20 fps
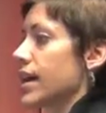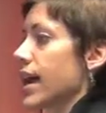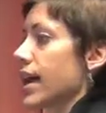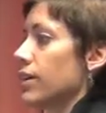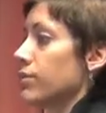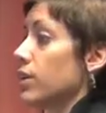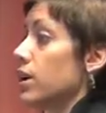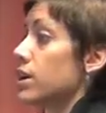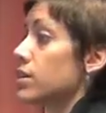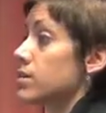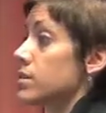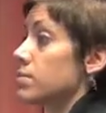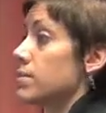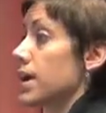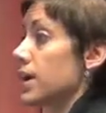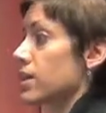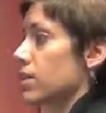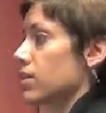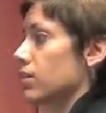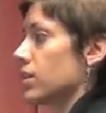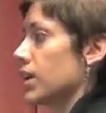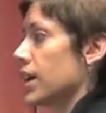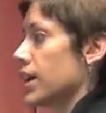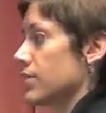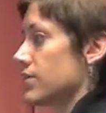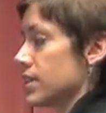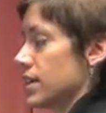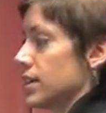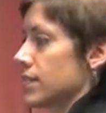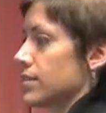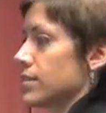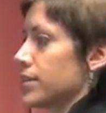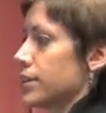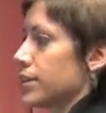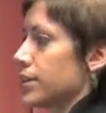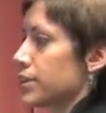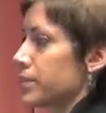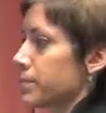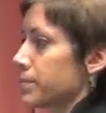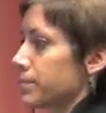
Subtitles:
have to make their lives easier.